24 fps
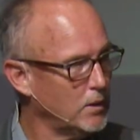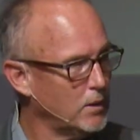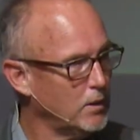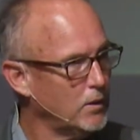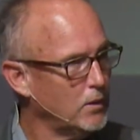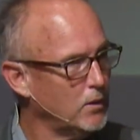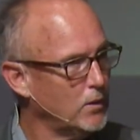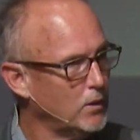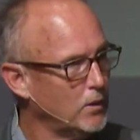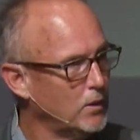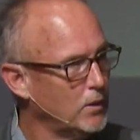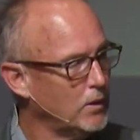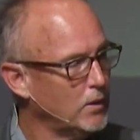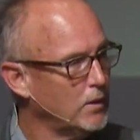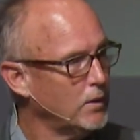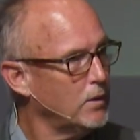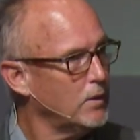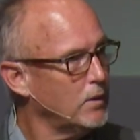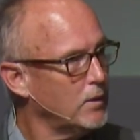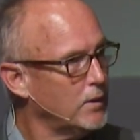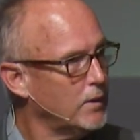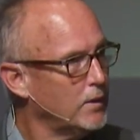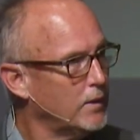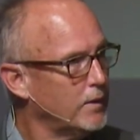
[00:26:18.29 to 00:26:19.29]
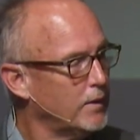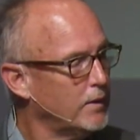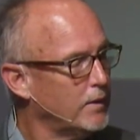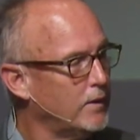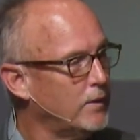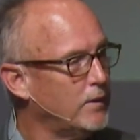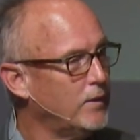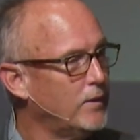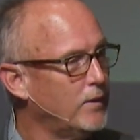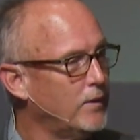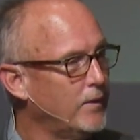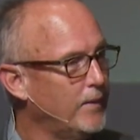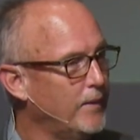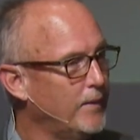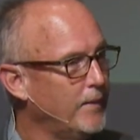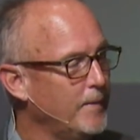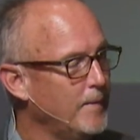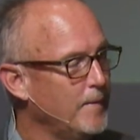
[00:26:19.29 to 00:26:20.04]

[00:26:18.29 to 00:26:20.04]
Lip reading: (silence)